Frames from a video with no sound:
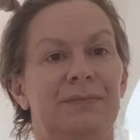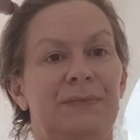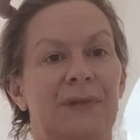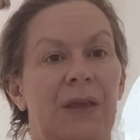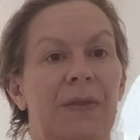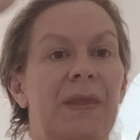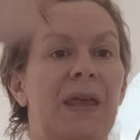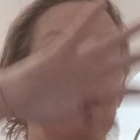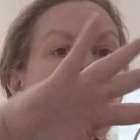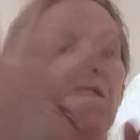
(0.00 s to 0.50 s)

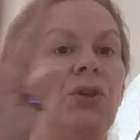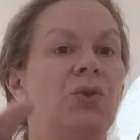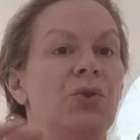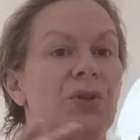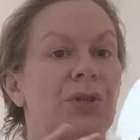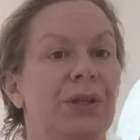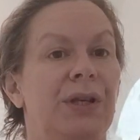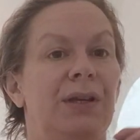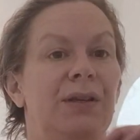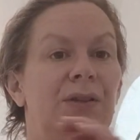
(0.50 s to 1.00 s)
And they're
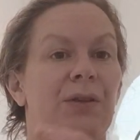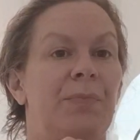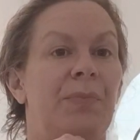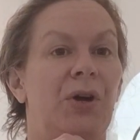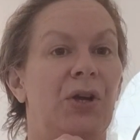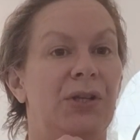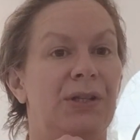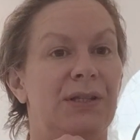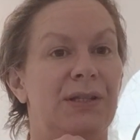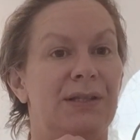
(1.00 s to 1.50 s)
usually the
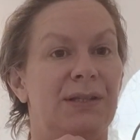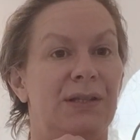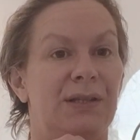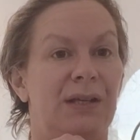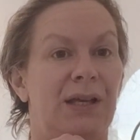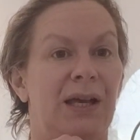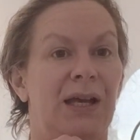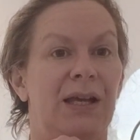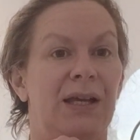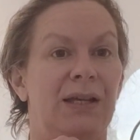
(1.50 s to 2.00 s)
points
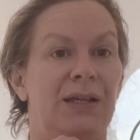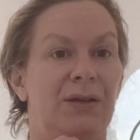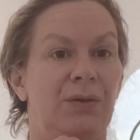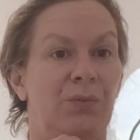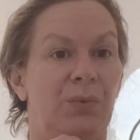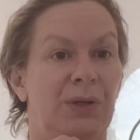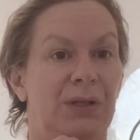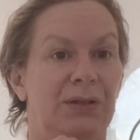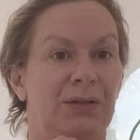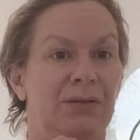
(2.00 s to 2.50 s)
that I
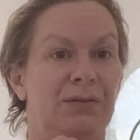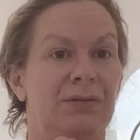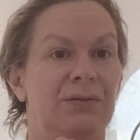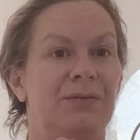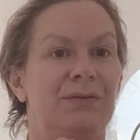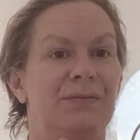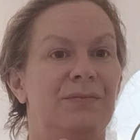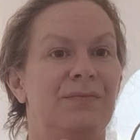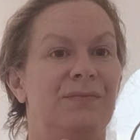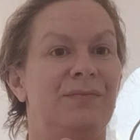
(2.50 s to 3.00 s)
will
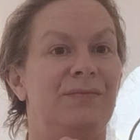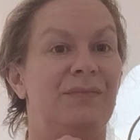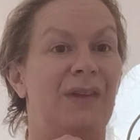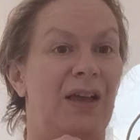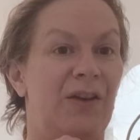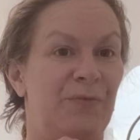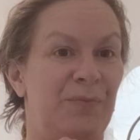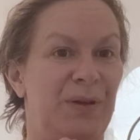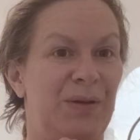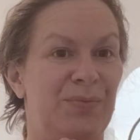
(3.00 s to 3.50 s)

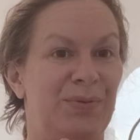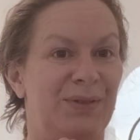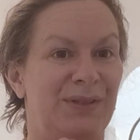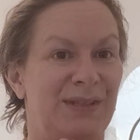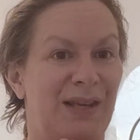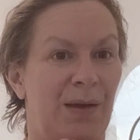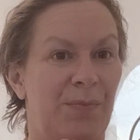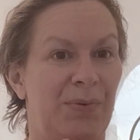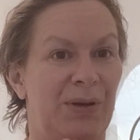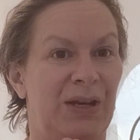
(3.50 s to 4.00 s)
have people
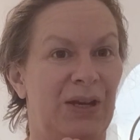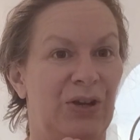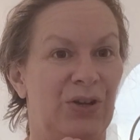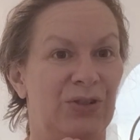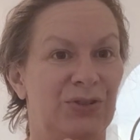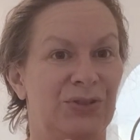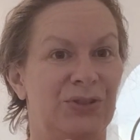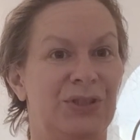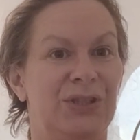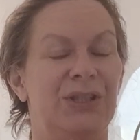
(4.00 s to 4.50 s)
tapping
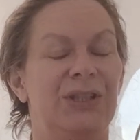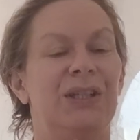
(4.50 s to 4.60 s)
on.